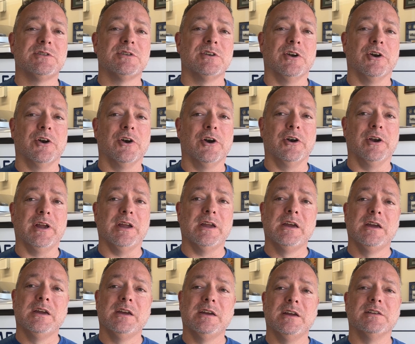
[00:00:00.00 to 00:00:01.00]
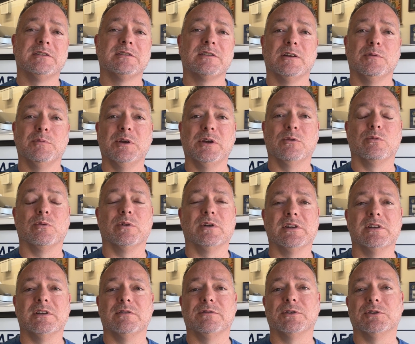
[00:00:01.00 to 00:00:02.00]
in a hurry, it's going to be
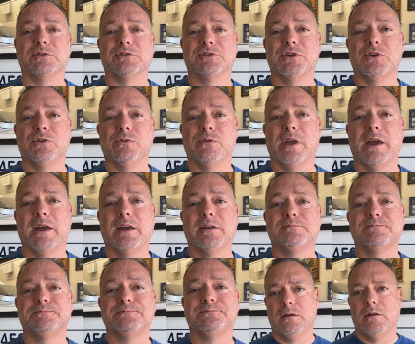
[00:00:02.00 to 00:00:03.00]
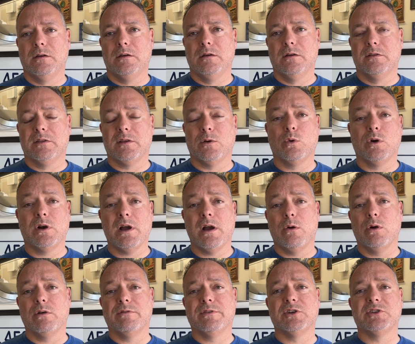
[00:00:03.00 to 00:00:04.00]
really difficult to do that. There were,
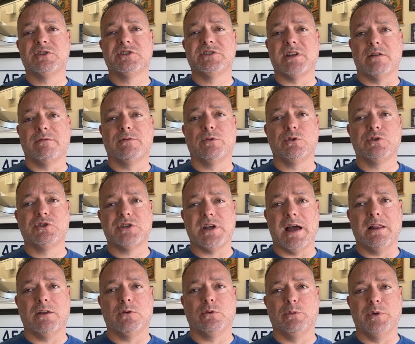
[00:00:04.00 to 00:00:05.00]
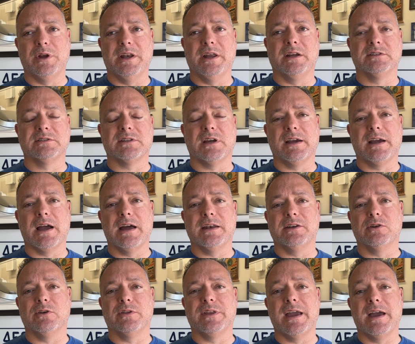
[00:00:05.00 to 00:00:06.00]
however, several shallower readings I got
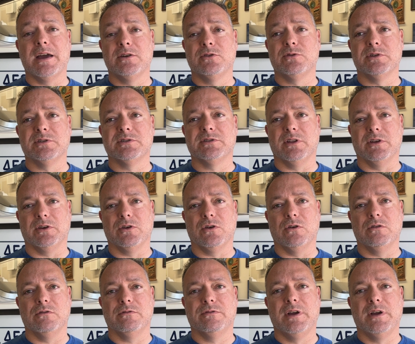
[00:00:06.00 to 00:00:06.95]
near the entrance to the cove,